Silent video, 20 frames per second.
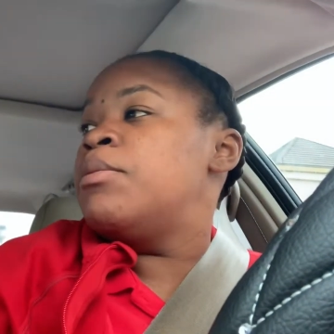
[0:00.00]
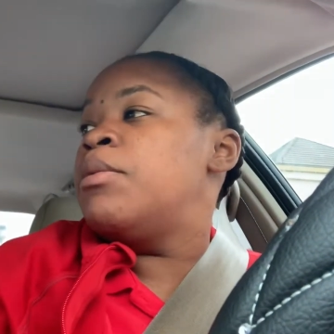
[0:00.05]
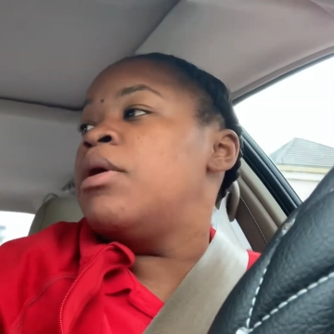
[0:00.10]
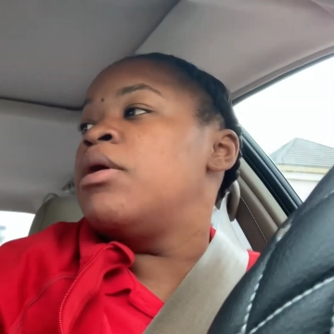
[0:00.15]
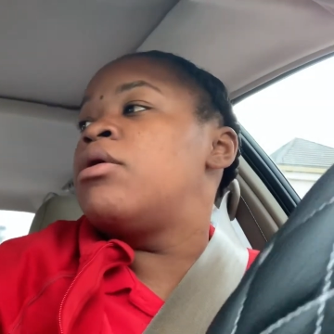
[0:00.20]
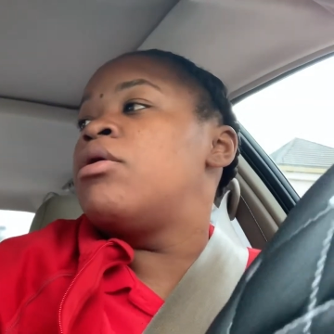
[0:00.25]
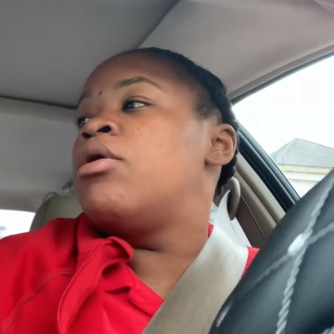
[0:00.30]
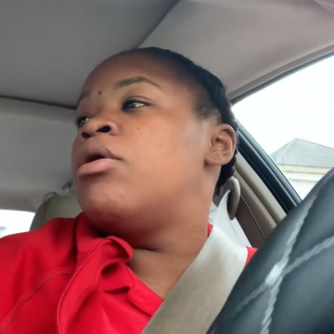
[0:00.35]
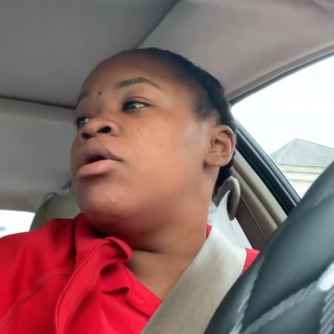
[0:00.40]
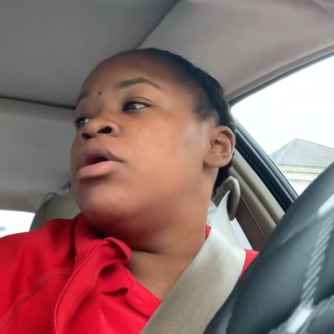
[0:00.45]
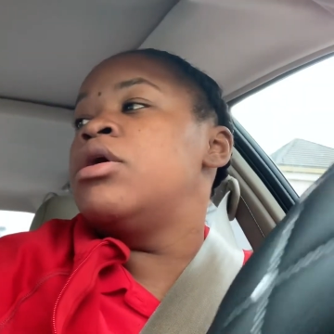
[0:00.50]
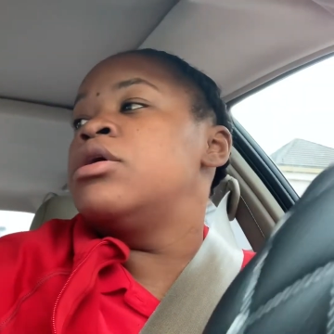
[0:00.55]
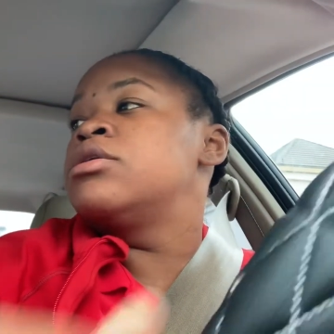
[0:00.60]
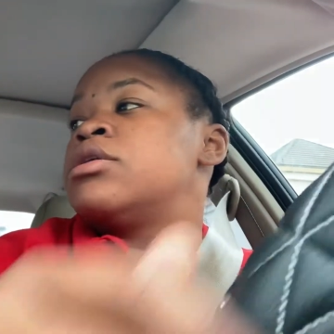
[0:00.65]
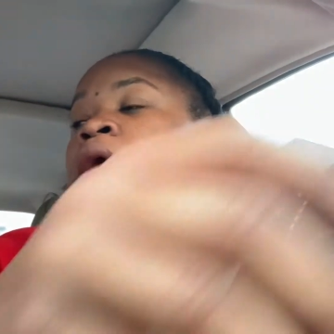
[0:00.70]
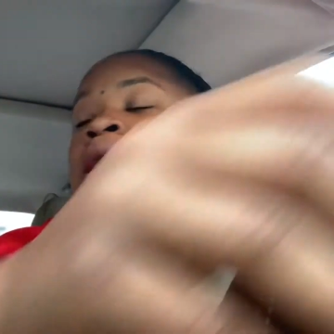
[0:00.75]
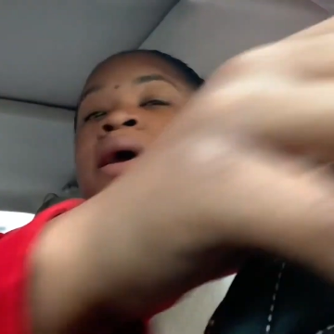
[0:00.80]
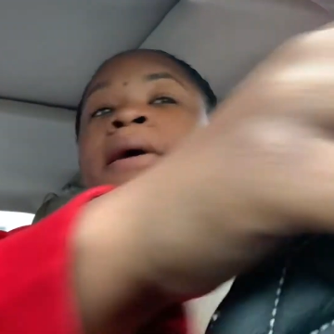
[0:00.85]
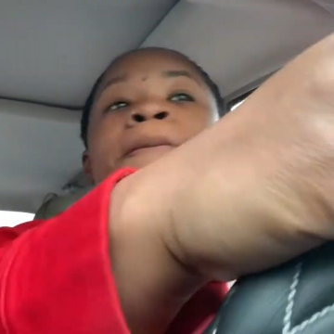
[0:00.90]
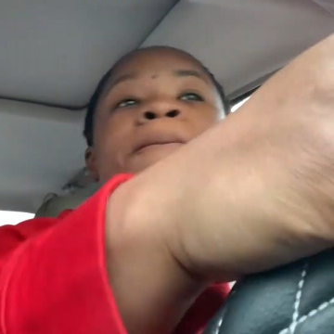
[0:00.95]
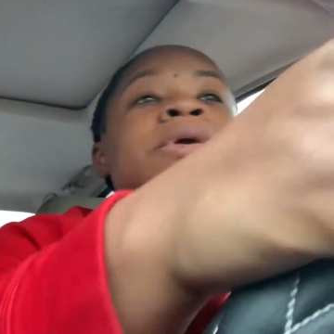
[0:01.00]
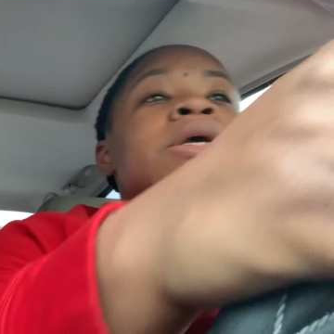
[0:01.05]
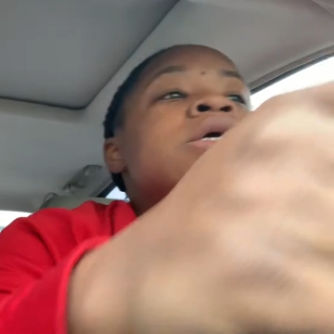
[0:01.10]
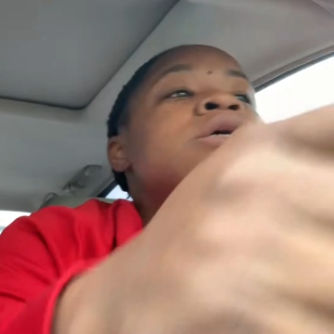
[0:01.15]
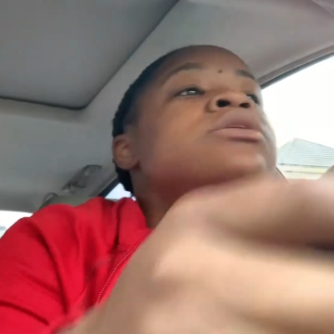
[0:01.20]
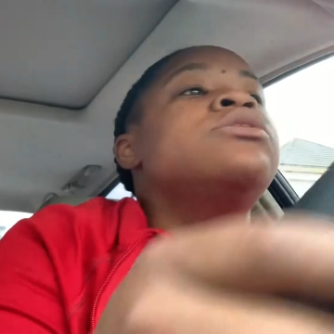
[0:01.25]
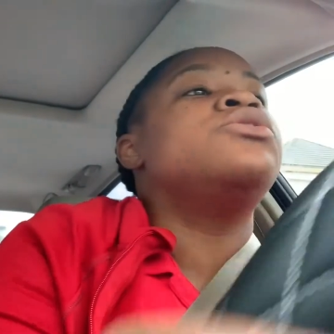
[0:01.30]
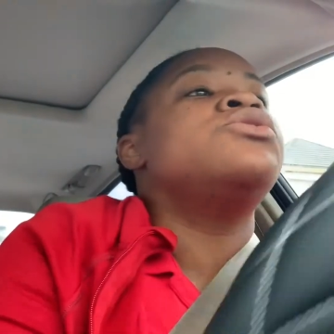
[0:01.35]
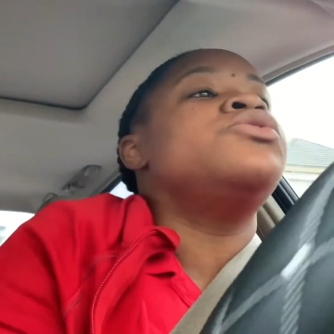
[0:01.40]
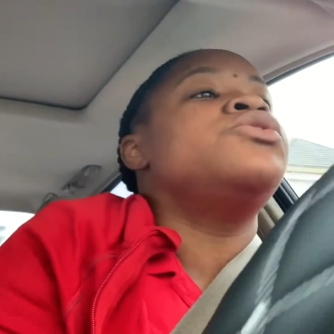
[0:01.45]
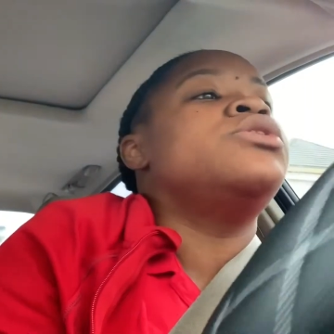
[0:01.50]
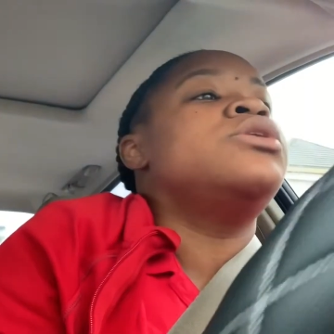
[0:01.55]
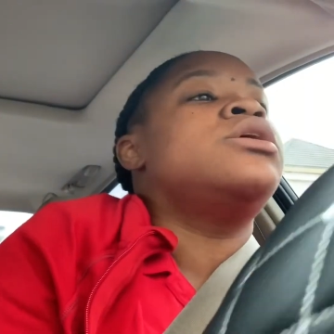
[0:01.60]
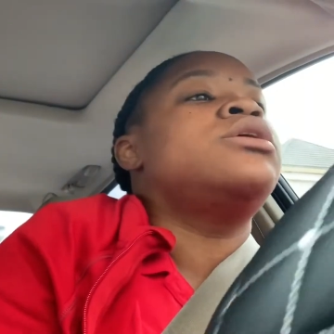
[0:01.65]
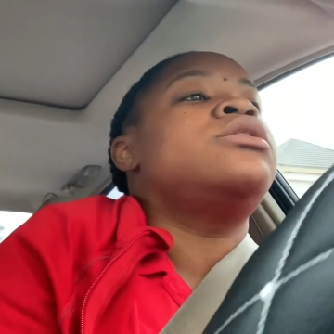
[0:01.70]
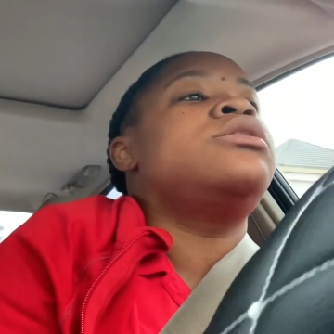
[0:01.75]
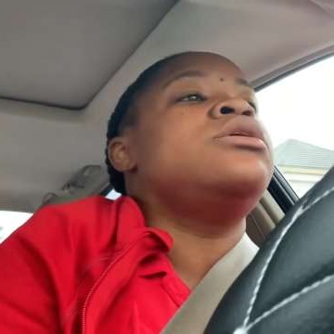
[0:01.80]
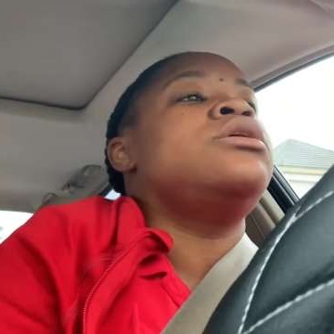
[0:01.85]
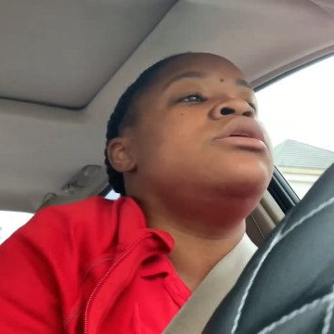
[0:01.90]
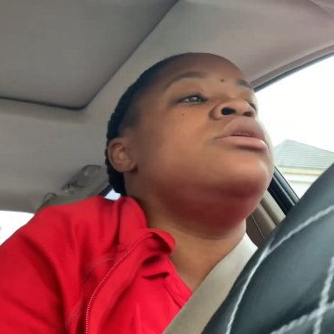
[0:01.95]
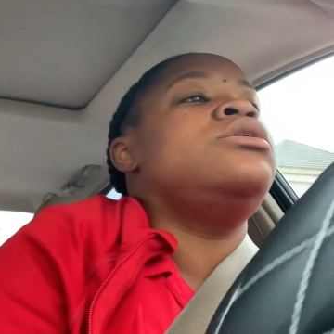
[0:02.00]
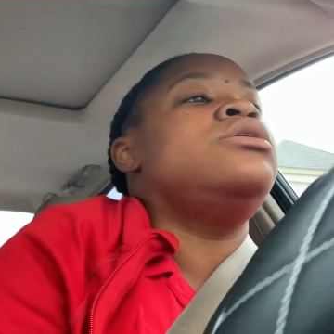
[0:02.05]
my car is like a Benz or nothing,